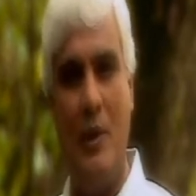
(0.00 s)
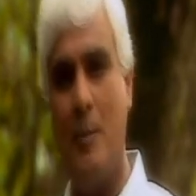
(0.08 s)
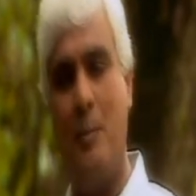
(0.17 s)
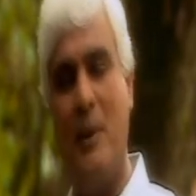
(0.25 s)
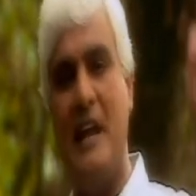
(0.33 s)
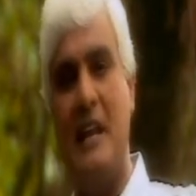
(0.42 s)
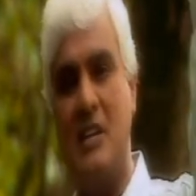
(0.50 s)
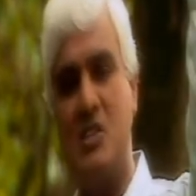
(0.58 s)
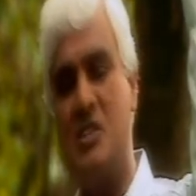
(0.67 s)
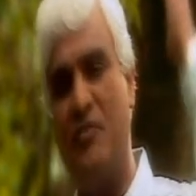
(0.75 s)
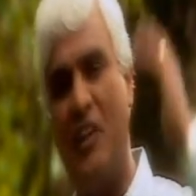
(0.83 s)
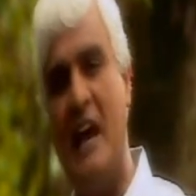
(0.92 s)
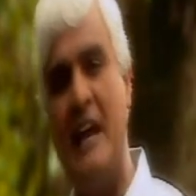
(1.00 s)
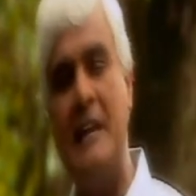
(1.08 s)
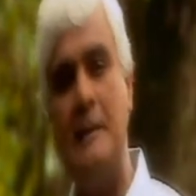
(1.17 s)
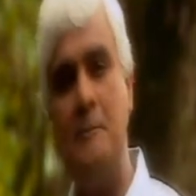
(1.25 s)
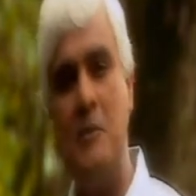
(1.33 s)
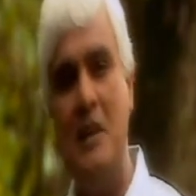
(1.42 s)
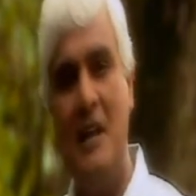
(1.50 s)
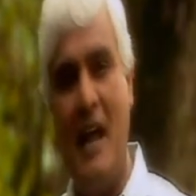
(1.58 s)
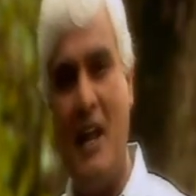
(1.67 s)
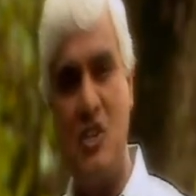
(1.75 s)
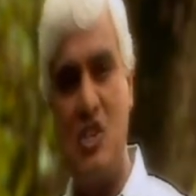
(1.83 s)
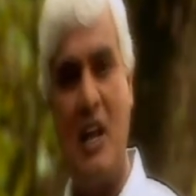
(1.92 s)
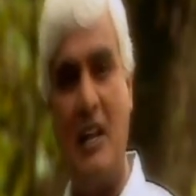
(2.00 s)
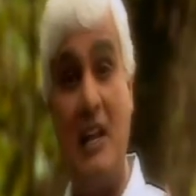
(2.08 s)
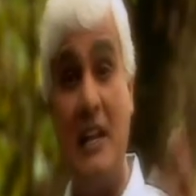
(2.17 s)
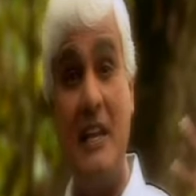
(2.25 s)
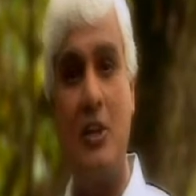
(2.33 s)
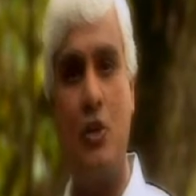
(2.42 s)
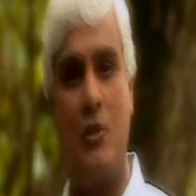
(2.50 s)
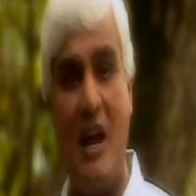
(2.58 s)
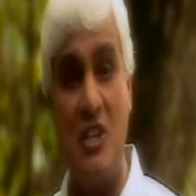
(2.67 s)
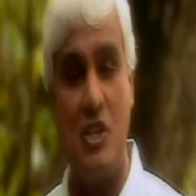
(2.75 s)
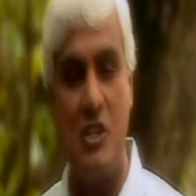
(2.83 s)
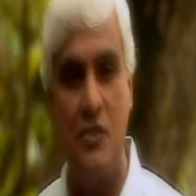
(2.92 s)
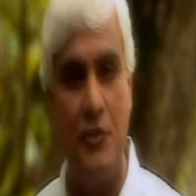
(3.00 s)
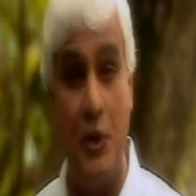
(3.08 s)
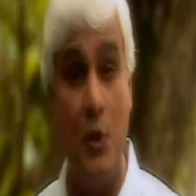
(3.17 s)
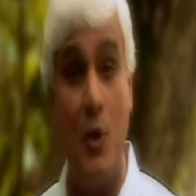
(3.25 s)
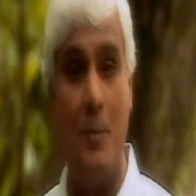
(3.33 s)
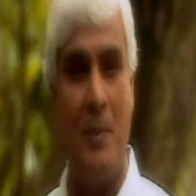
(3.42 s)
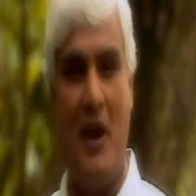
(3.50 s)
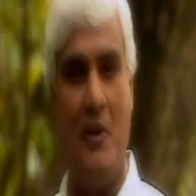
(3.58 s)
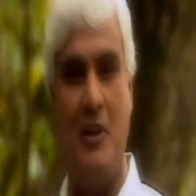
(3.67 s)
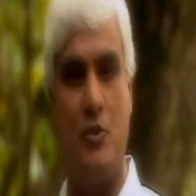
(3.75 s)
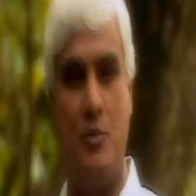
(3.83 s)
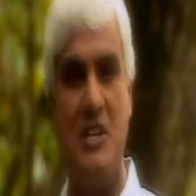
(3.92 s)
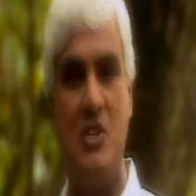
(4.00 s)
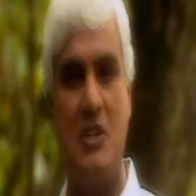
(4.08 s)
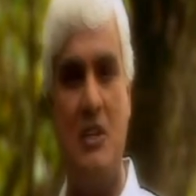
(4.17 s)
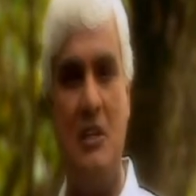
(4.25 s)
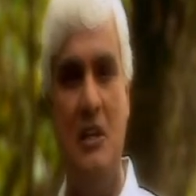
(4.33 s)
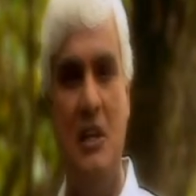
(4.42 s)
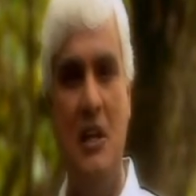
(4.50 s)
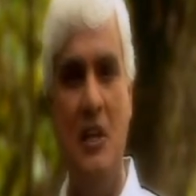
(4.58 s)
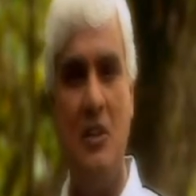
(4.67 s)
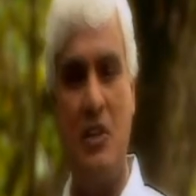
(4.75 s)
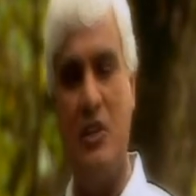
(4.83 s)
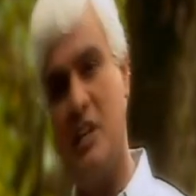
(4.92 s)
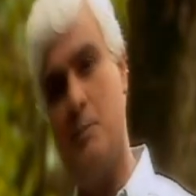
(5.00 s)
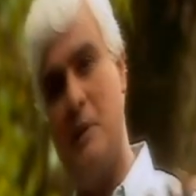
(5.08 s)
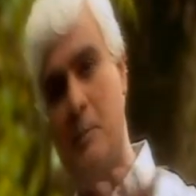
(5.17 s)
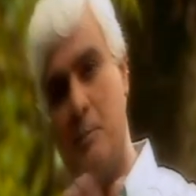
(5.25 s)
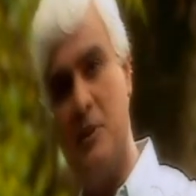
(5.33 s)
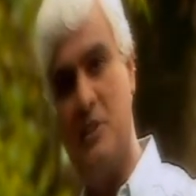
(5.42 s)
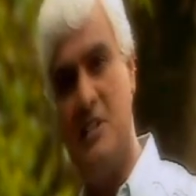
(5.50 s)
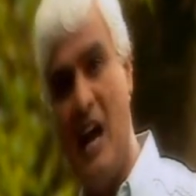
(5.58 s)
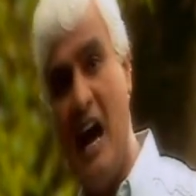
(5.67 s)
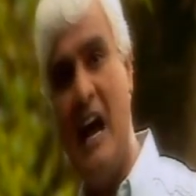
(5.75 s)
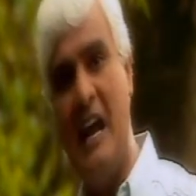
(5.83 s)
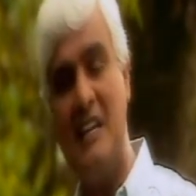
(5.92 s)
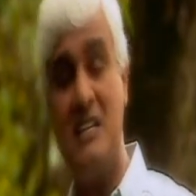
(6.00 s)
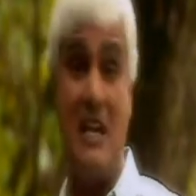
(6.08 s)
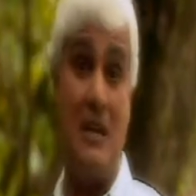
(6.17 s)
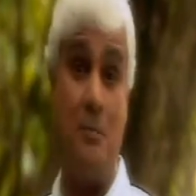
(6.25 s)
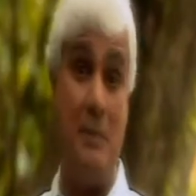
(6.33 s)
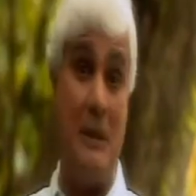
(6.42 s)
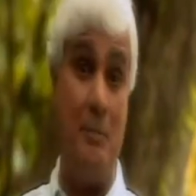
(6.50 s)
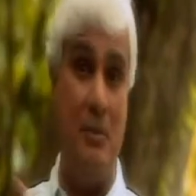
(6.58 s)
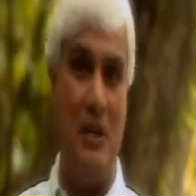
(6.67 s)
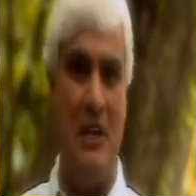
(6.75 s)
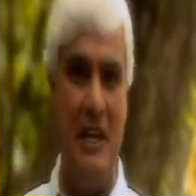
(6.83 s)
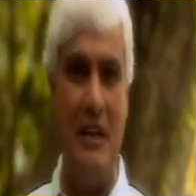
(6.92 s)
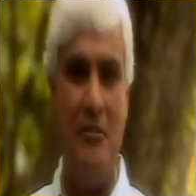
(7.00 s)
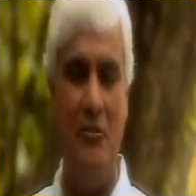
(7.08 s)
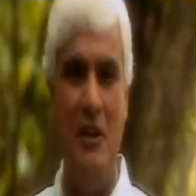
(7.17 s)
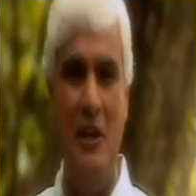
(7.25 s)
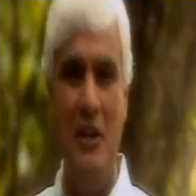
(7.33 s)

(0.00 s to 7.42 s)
when a plane is flying and suddenly crashes for no apparent reason, 30 people die, 10 people live.